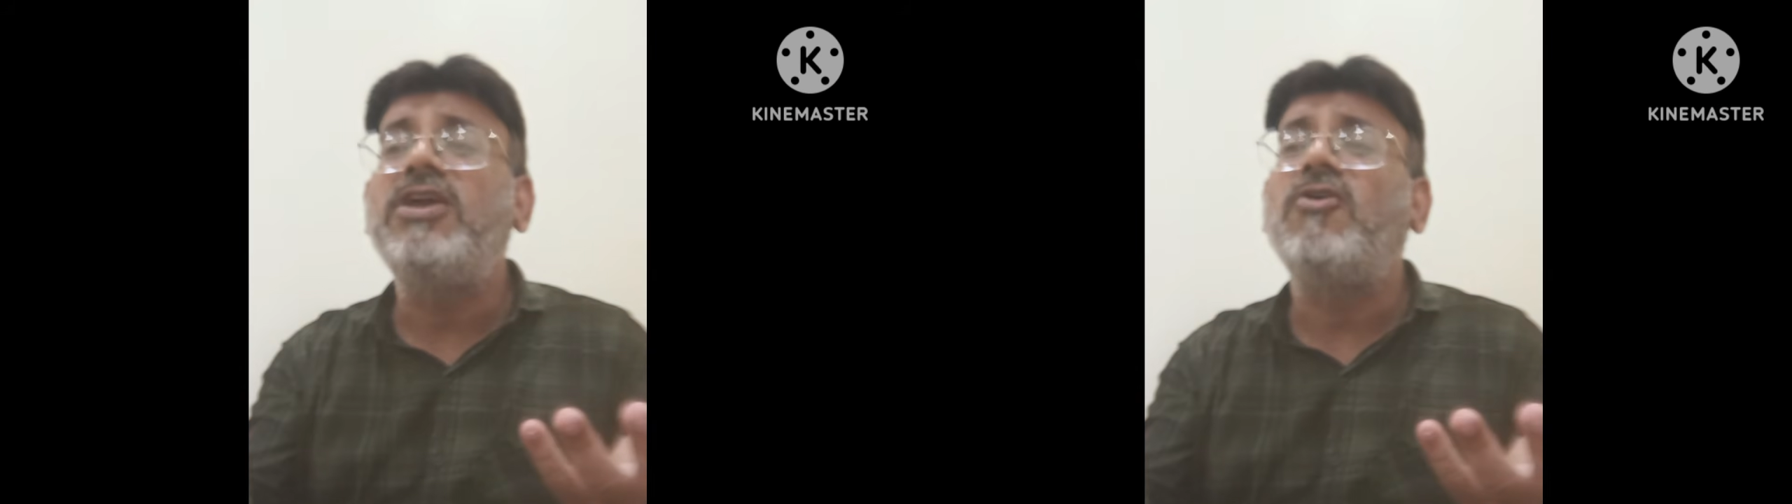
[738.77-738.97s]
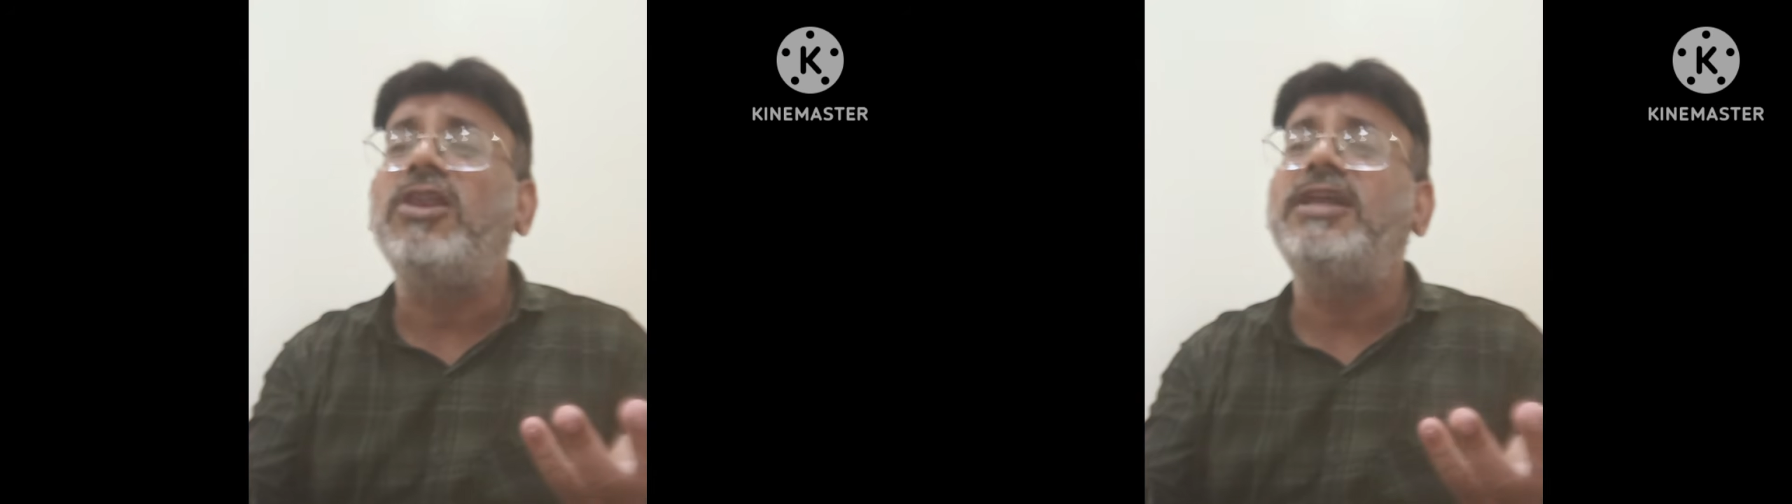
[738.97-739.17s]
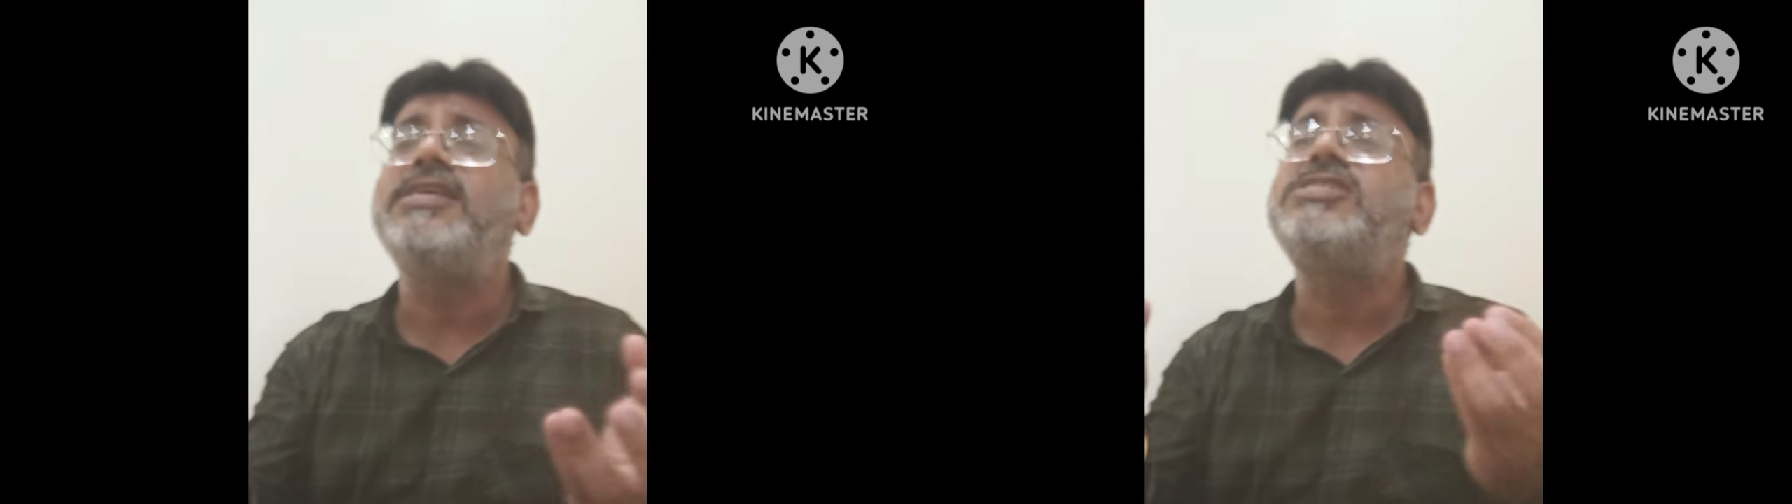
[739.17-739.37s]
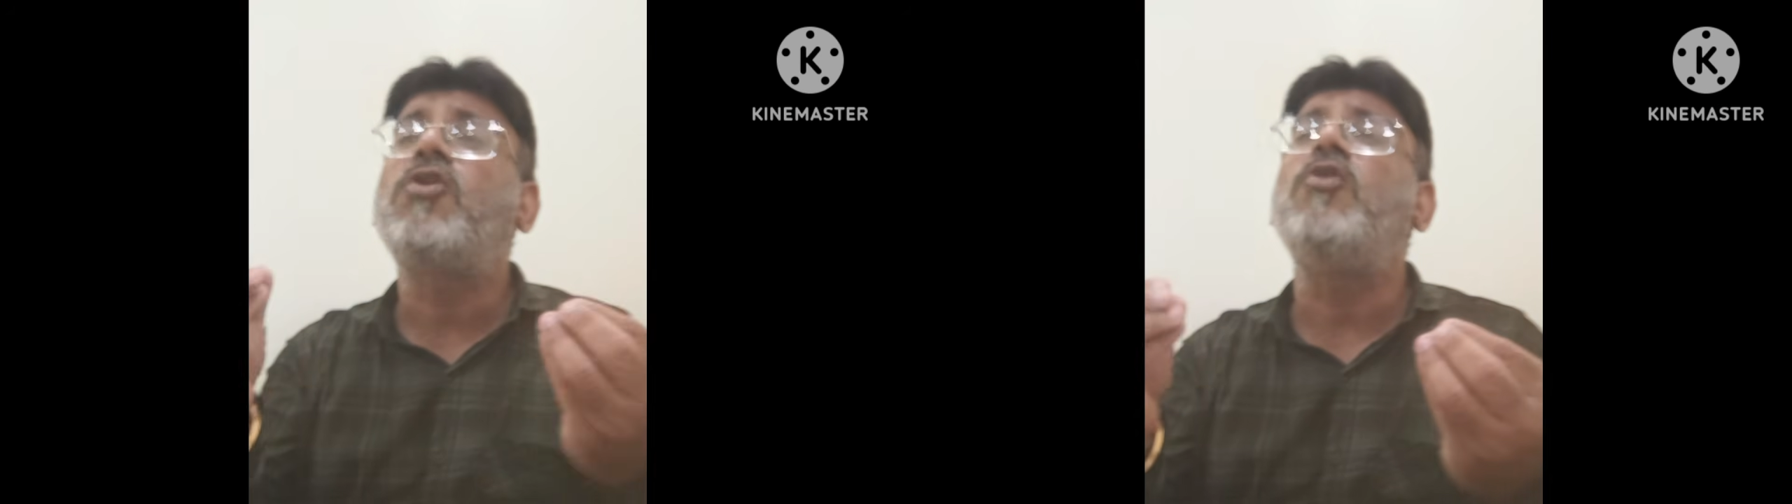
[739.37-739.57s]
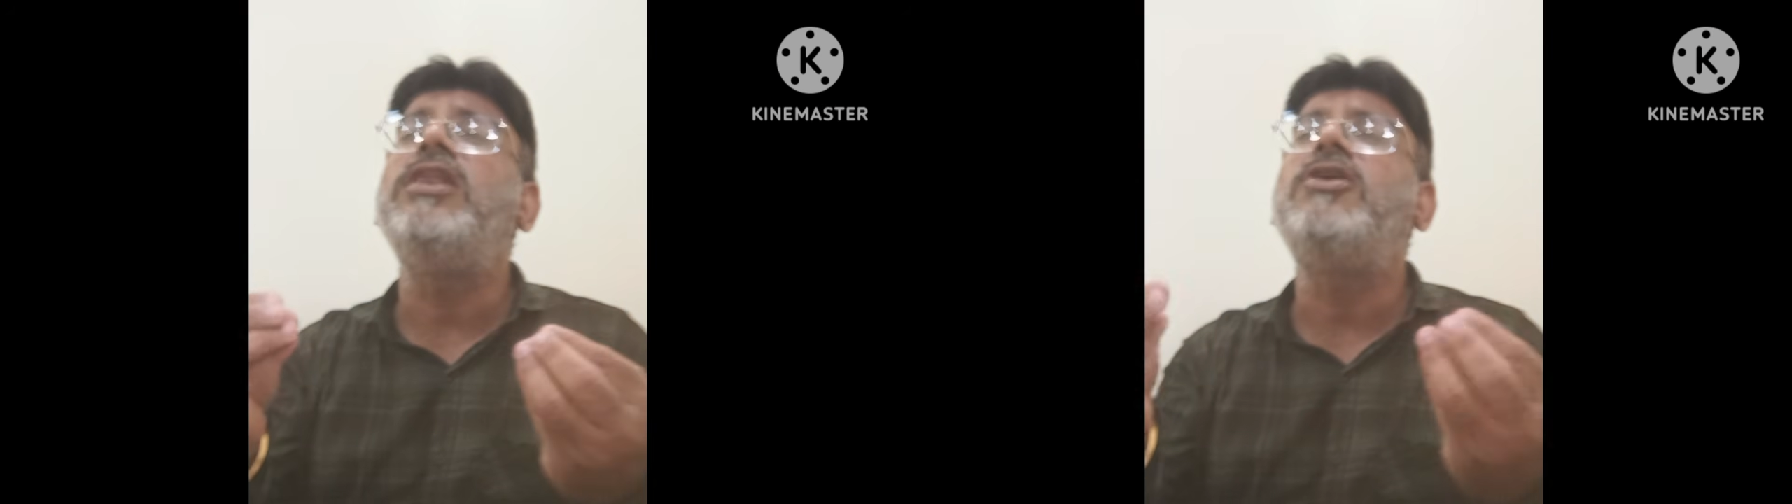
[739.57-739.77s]
we call it
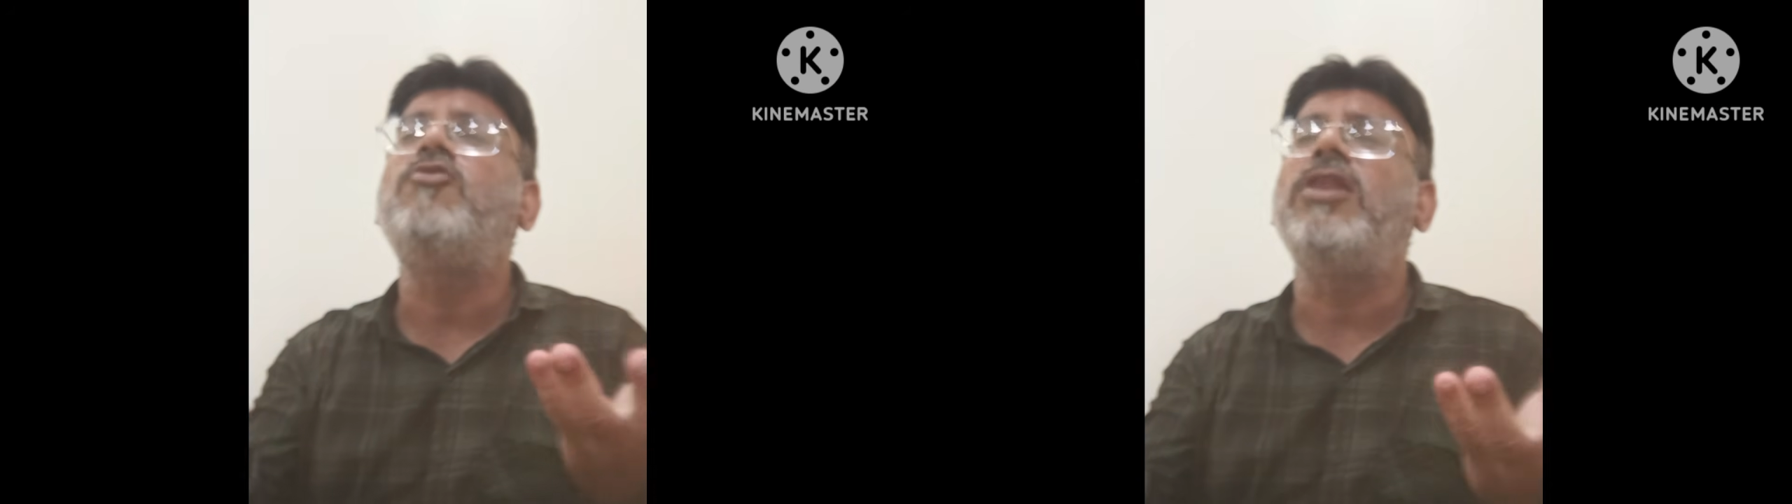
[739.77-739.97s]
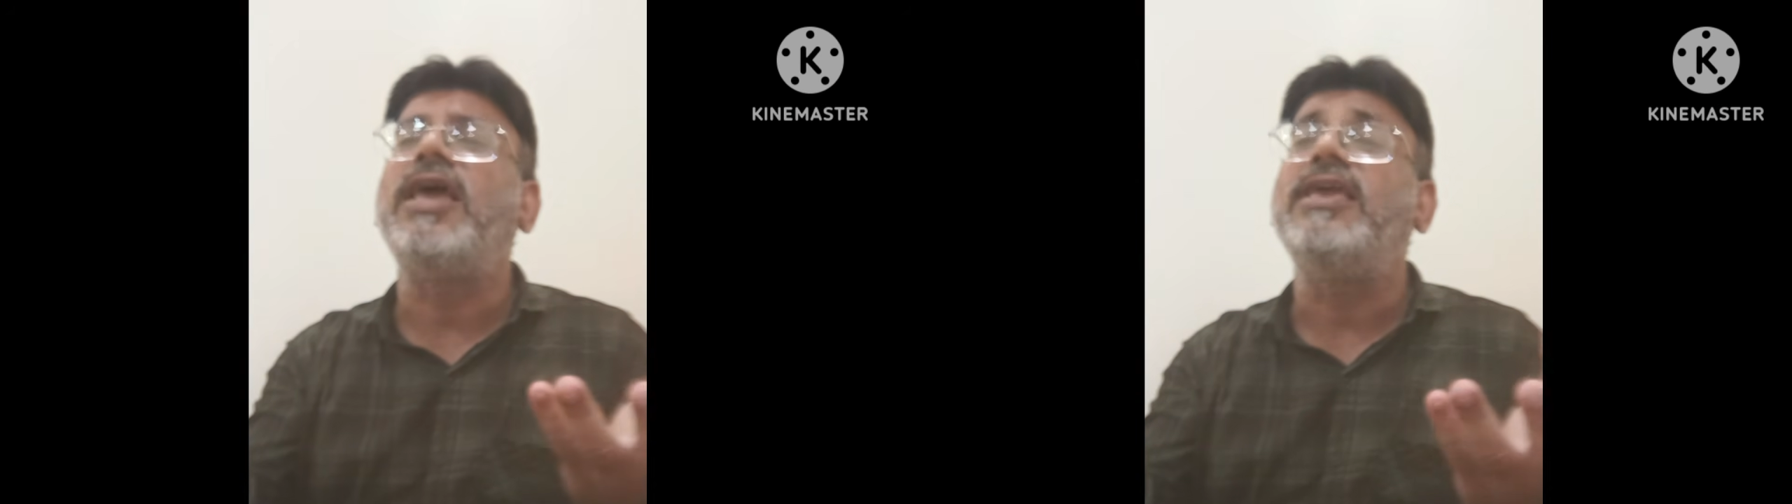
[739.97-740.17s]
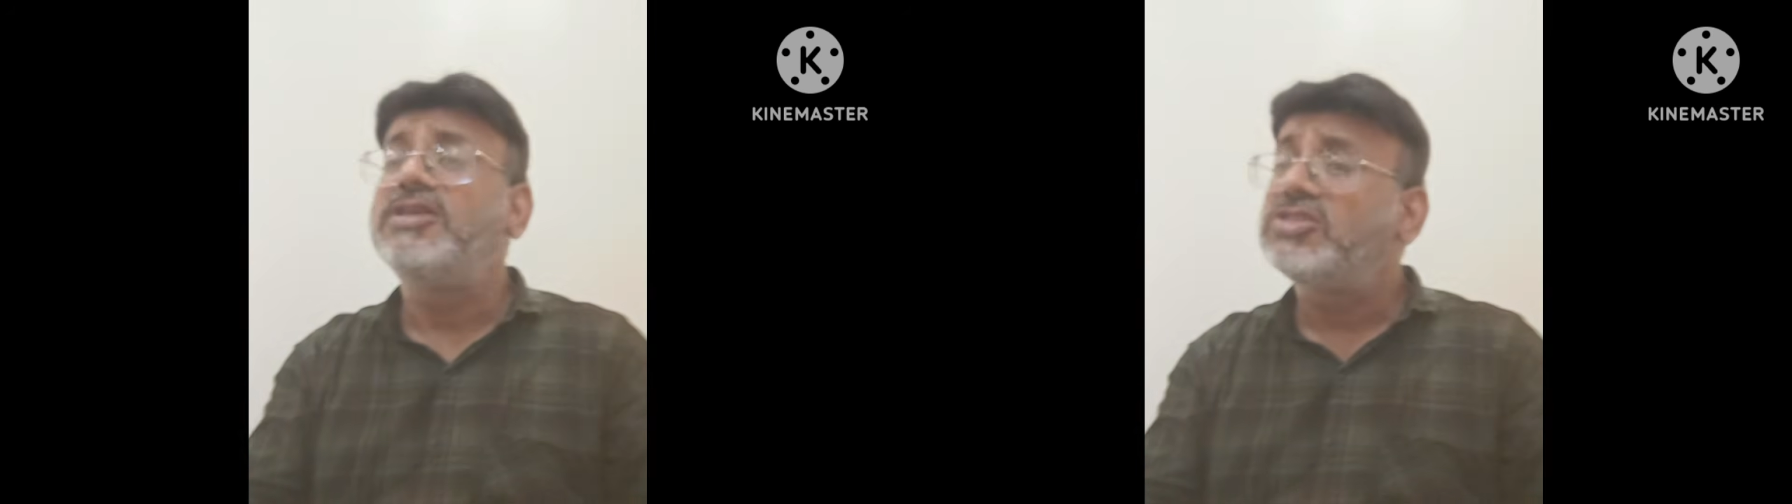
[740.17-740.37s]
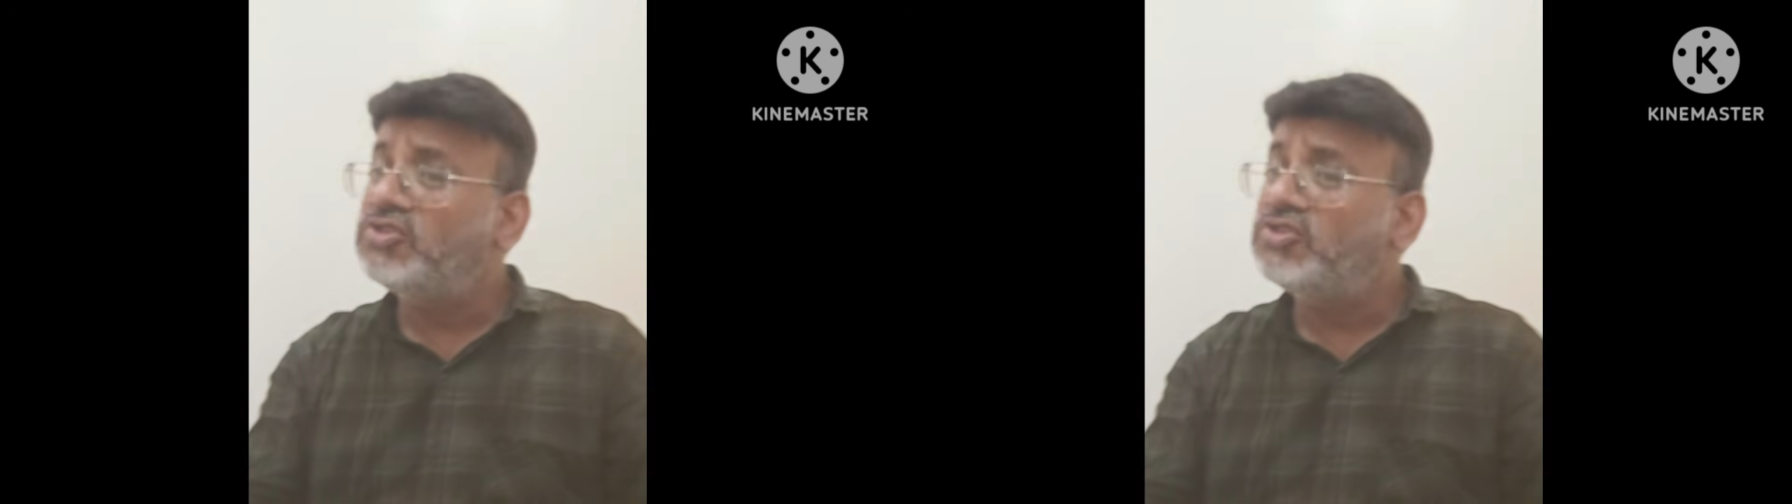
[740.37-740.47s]
as colliculi.